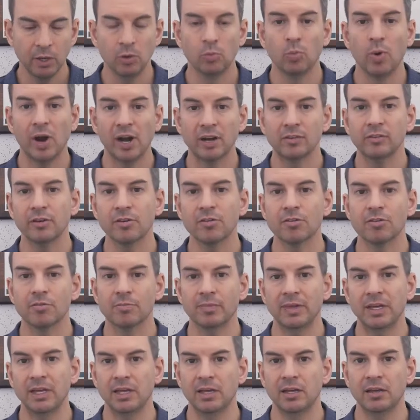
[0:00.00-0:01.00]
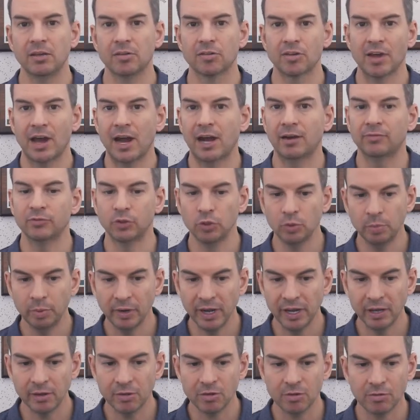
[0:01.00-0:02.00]
Wireless is half
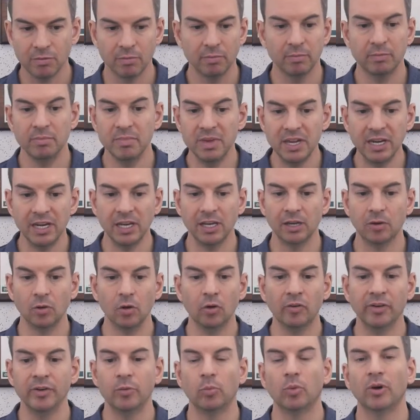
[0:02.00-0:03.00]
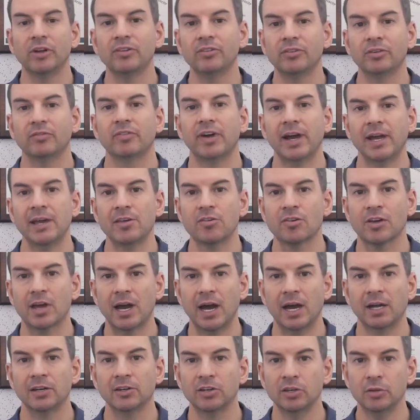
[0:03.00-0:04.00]
duplex, meaning only one device
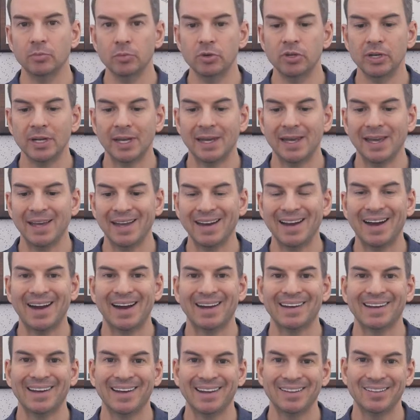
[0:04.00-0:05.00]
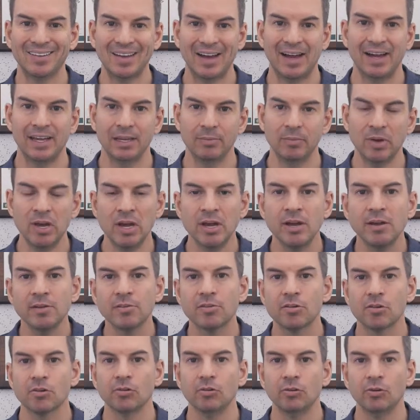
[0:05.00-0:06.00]
can communicate at a time.
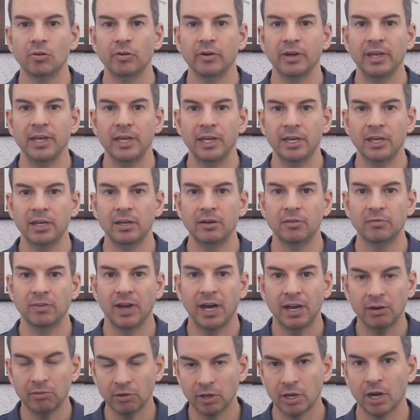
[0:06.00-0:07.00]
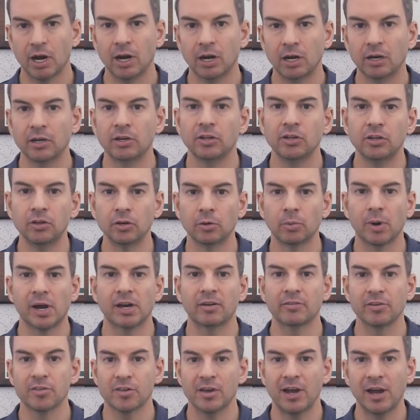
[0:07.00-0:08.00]
So in that regard, your
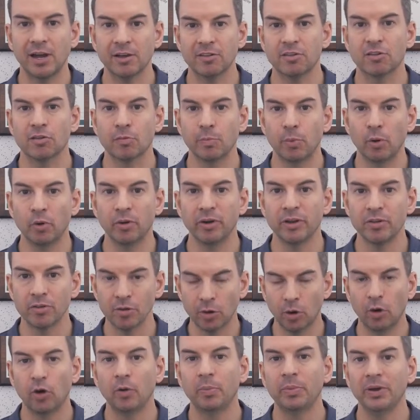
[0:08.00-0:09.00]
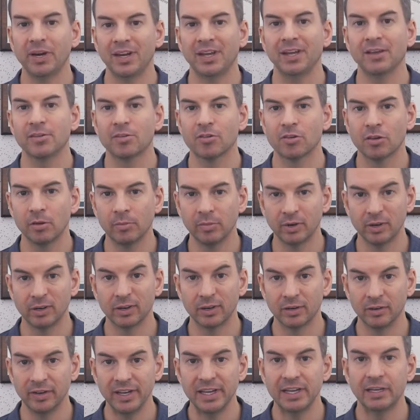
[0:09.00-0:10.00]
wireless access points operate
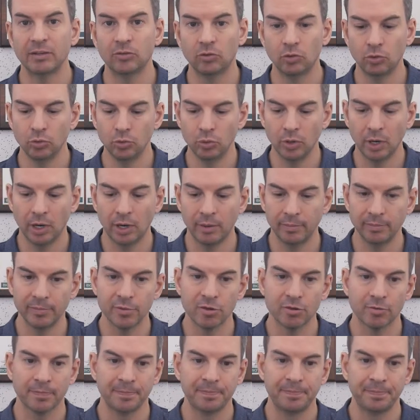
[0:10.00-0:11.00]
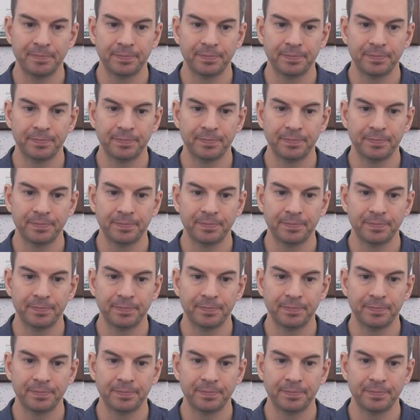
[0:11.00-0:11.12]
similarly to hubs.